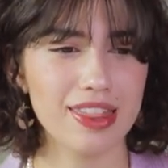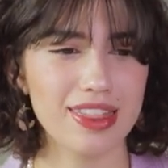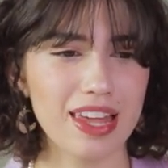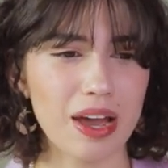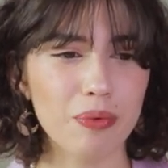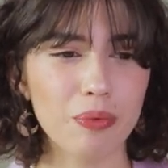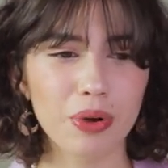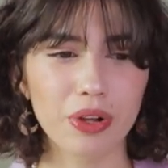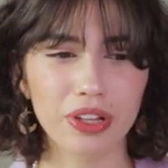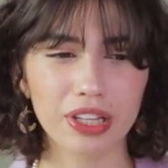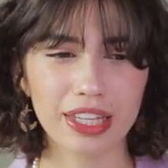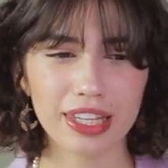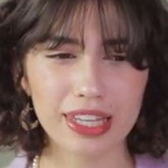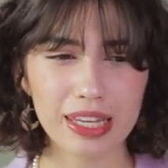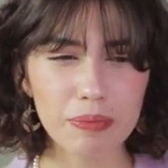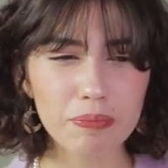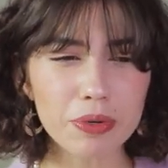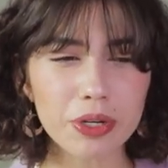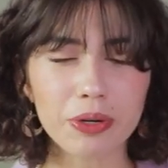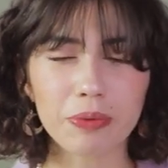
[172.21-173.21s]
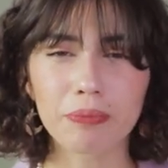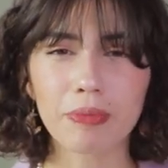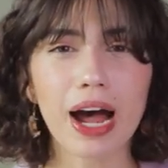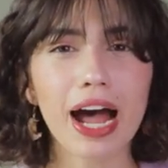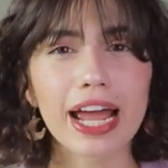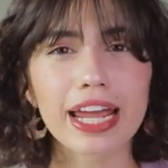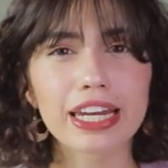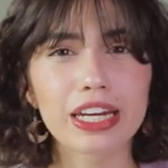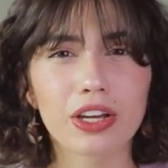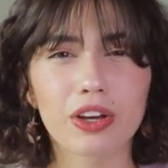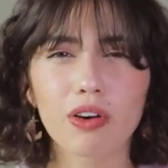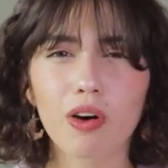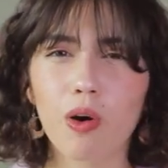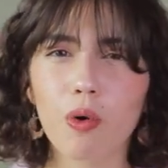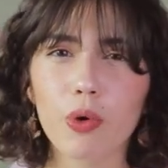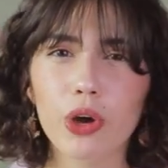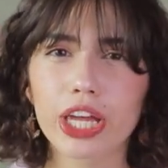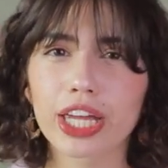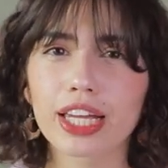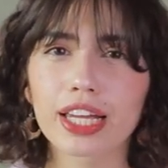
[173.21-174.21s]
that will keep your mind
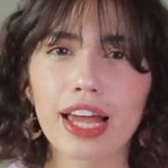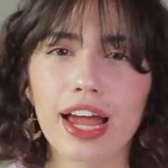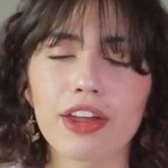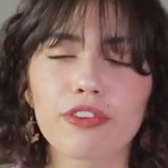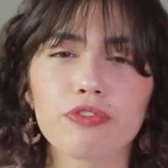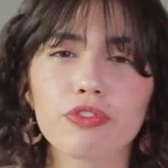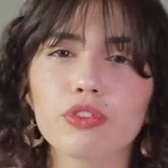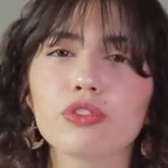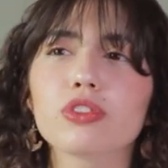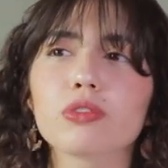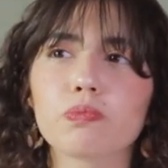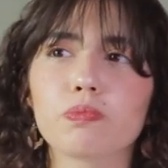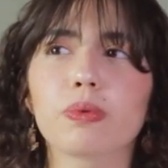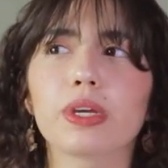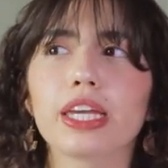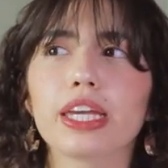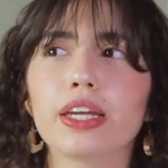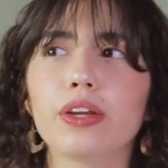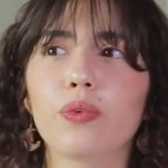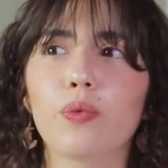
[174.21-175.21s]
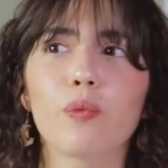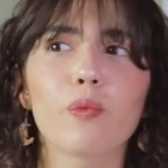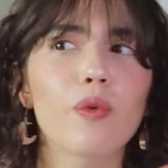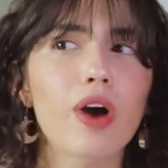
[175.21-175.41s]
going at full speed